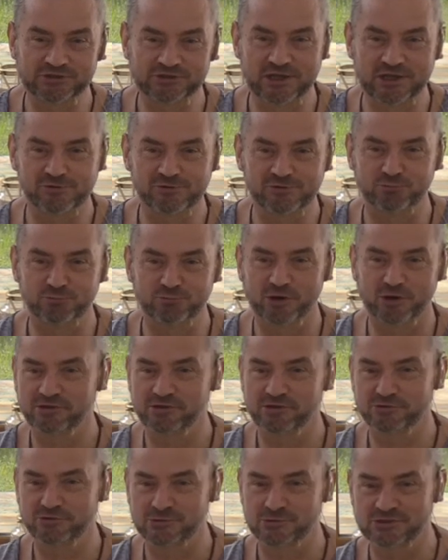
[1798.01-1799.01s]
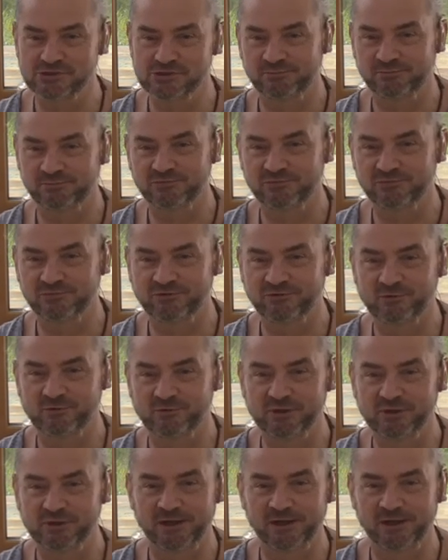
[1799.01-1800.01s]
sacred breath course I'm
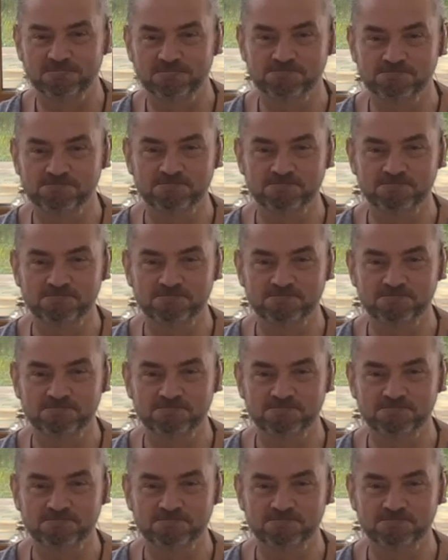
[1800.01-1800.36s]
developing.